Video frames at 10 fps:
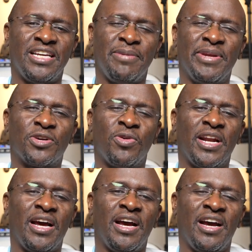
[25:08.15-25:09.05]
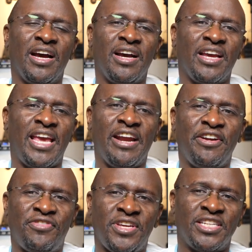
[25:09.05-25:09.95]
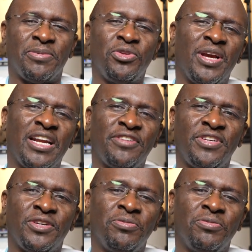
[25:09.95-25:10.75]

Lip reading: Imeandikuwa na Gary V. Simajua Gary V.